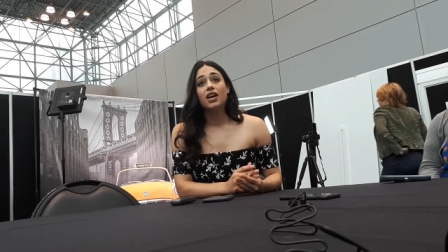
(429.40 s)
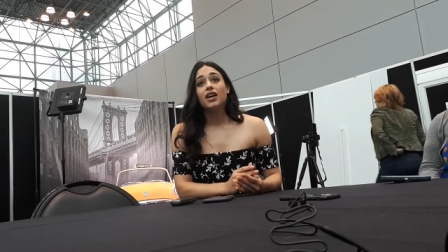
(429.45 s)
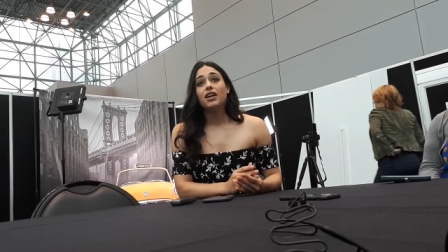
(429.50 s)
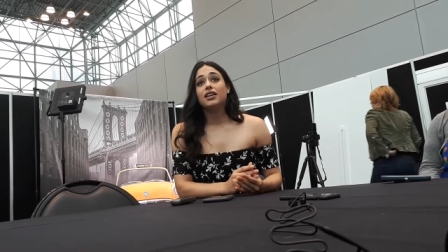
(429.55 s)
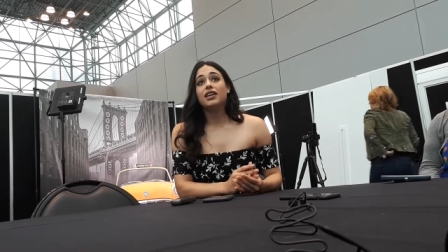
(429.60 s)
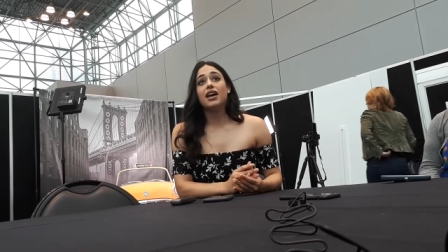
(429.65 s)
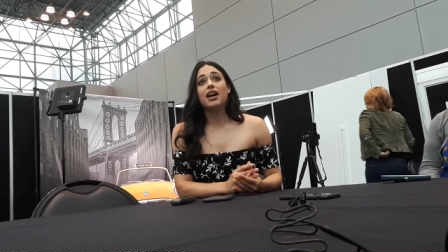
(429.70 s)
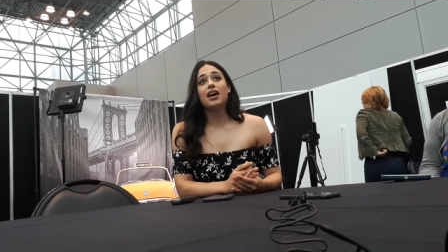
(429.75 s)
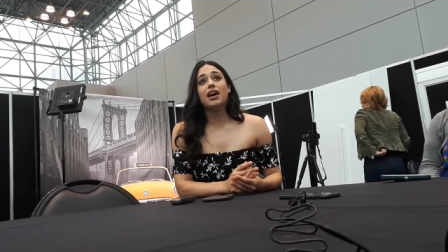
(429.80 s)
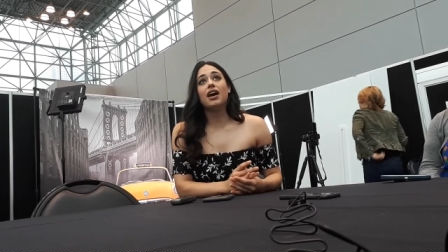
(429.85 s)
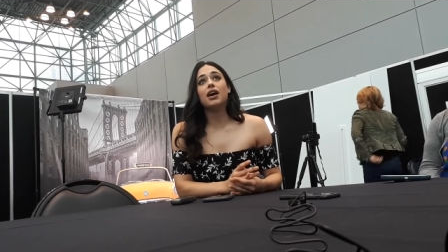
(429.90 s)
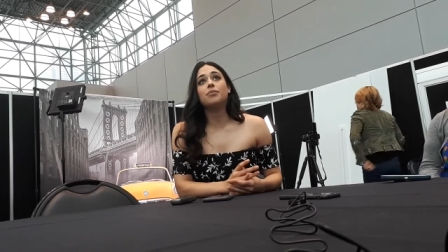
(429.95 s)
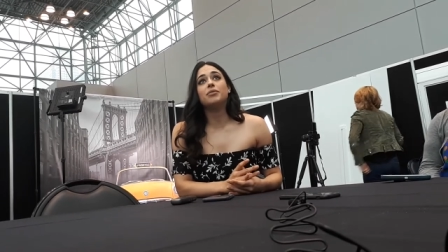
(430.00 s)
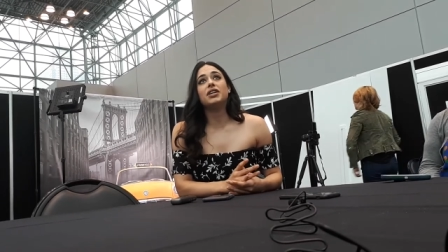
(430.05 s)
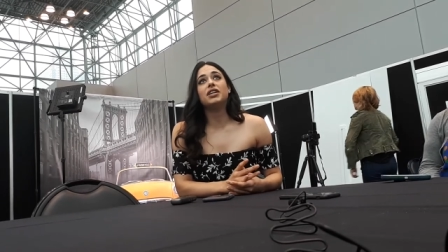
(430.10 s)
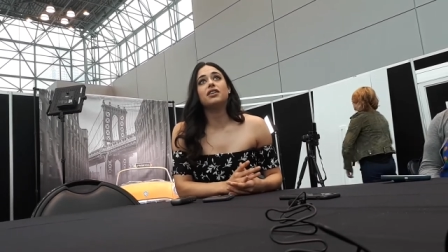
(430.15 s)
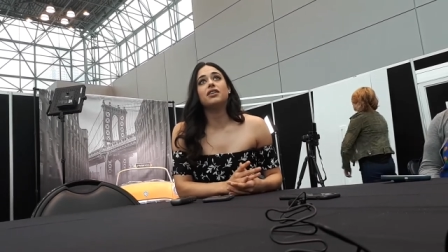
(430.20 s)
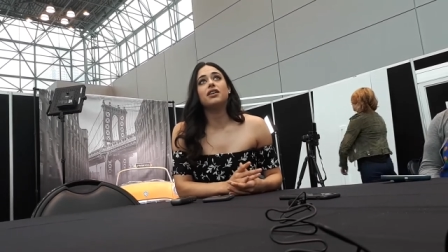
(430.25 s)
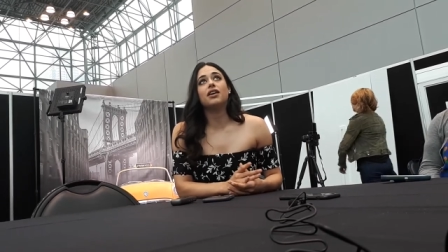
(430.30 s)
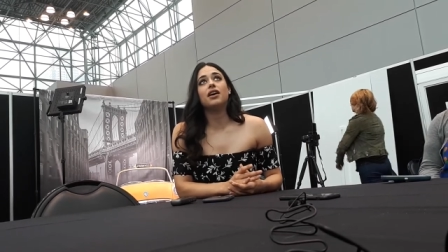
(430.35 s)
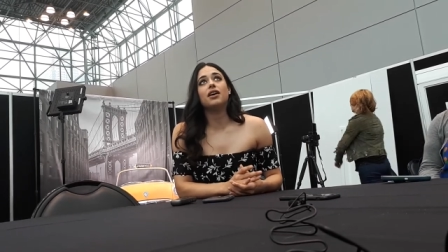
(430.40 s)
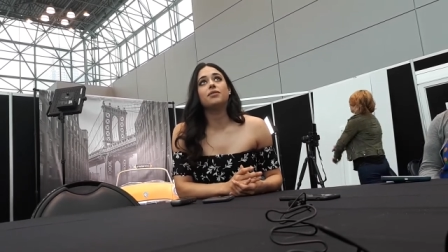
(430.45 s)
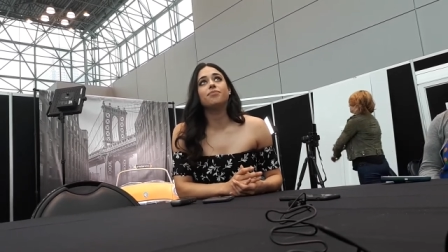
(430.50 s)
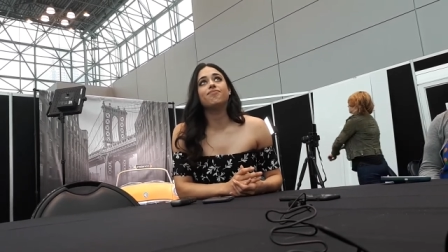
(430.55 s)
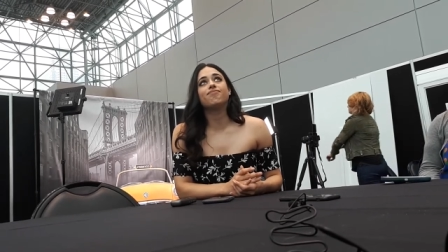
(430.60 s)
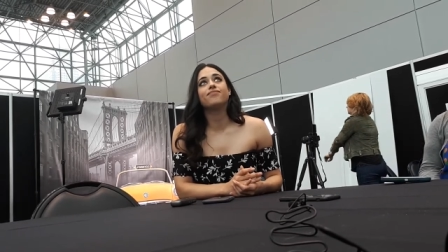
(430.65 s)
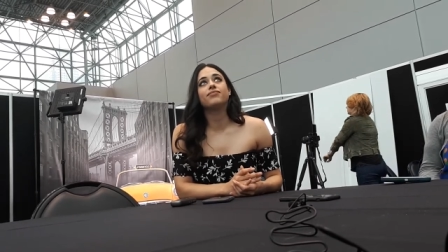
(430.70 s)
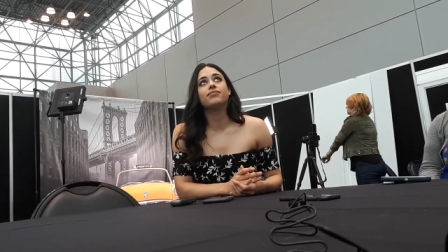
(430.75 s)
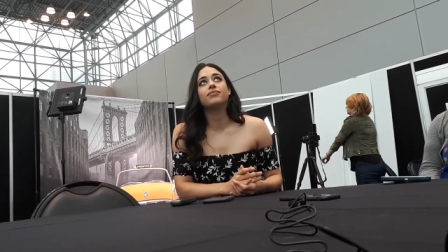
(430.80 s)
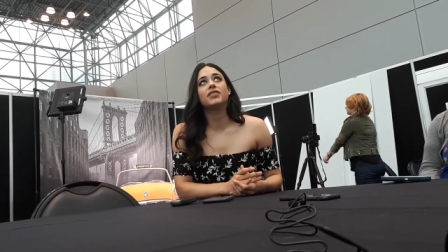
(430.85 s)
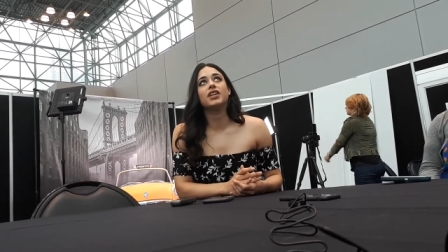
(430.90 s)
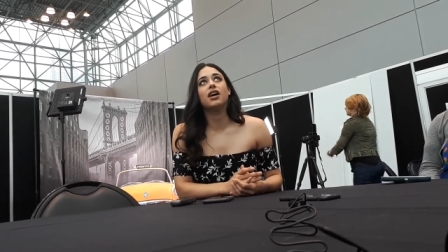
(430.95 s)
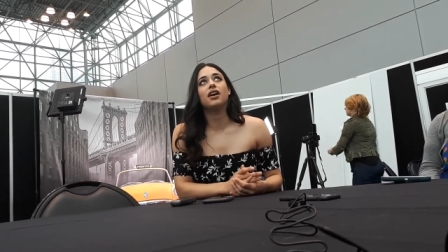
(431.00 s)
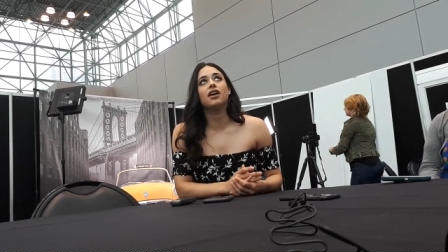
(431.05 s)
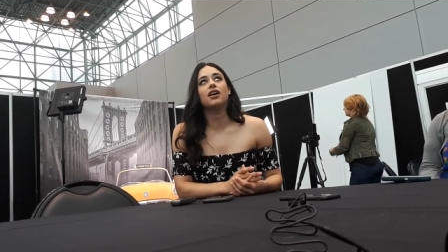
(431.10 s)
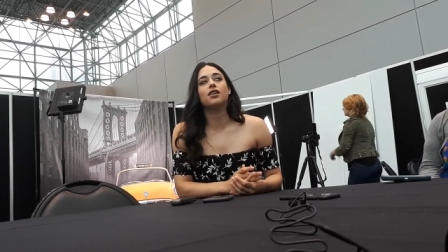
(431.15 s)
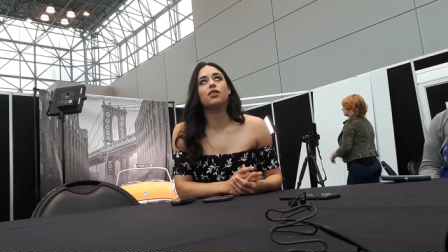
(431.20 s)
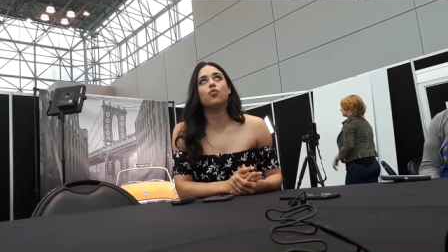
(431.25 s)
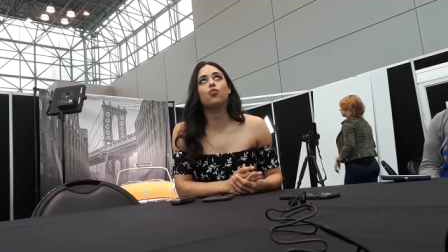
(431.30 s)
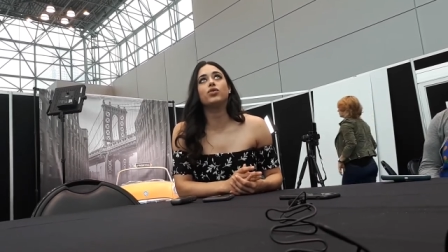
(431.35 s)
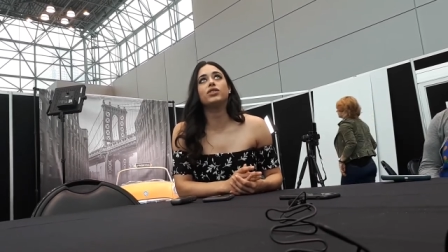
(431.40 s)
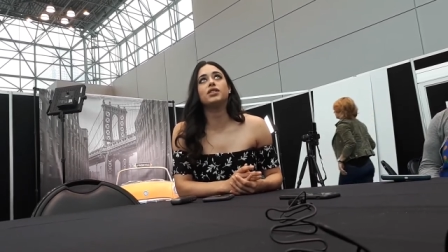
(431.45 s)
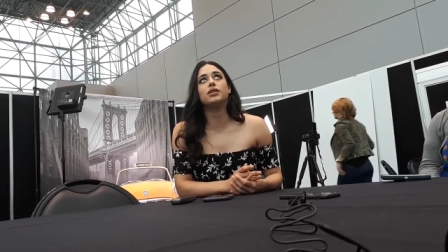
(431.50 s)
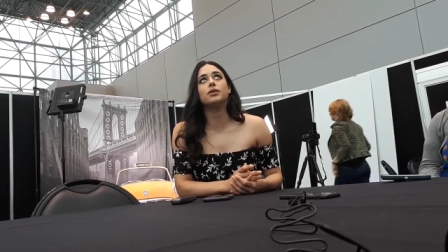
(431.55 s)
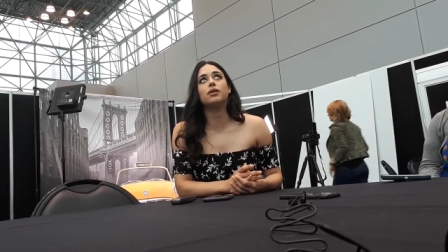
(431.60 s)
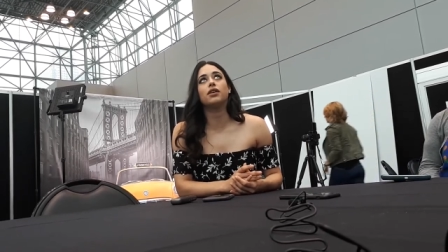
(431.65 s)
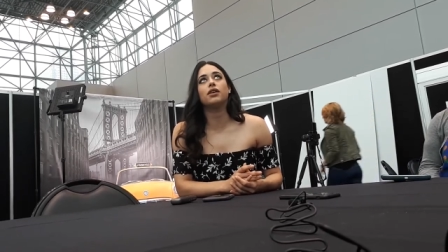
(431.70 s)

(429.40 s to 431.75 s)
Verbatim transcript: Yeah, I mean, what's